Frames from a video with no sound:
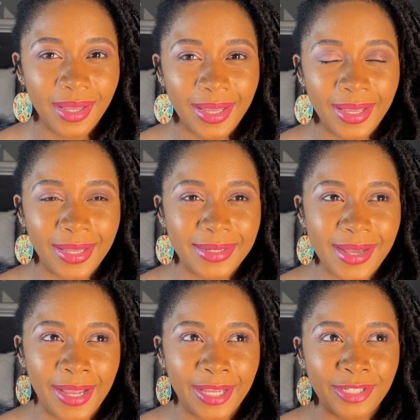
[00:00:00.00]
and
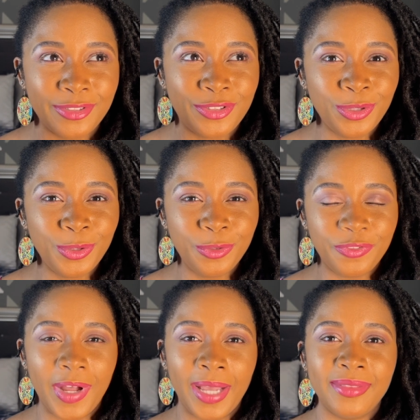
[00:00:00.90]
I do
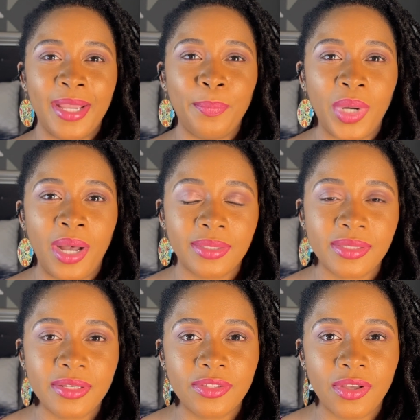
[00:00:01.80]
find that
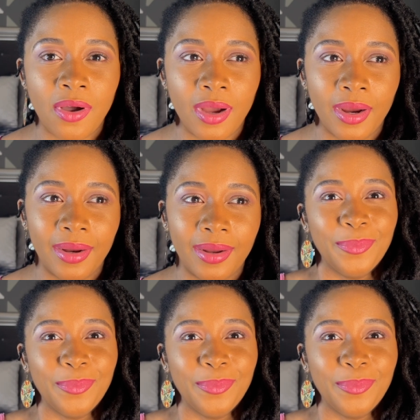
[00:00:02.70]
boxes are